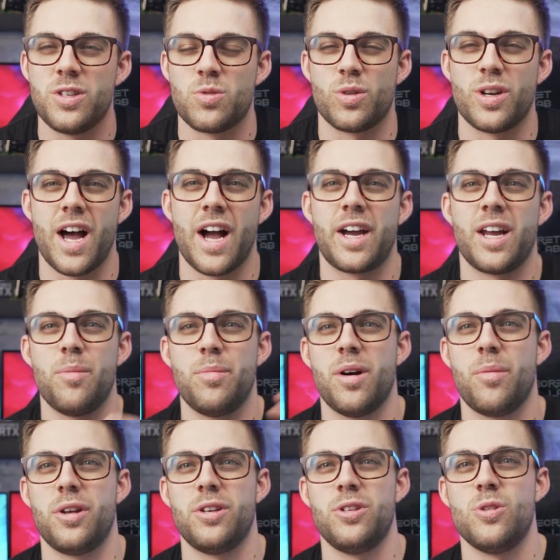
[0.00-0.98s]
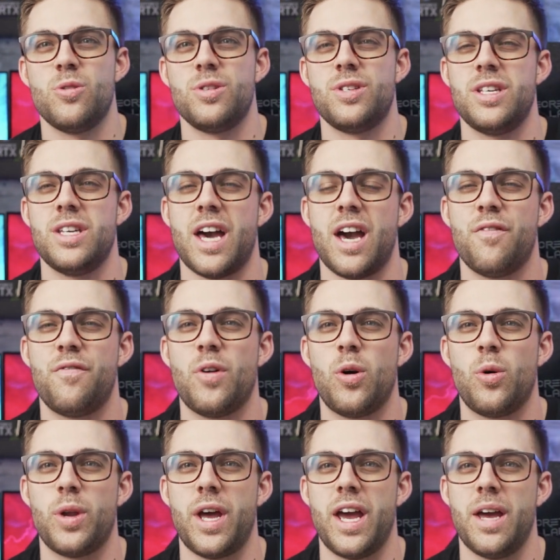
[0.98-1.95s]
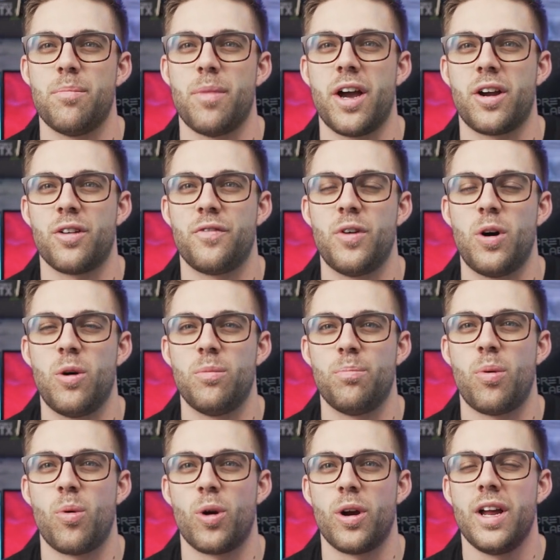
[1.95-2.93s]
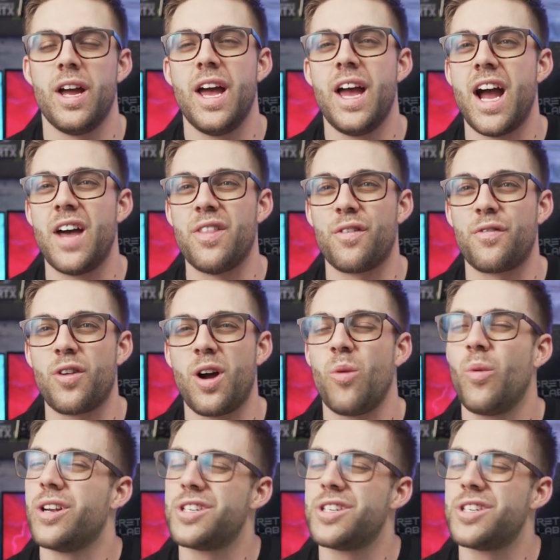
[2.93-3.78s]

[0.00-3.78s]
is we're not going to be able to use the headphone and microphone port in the front,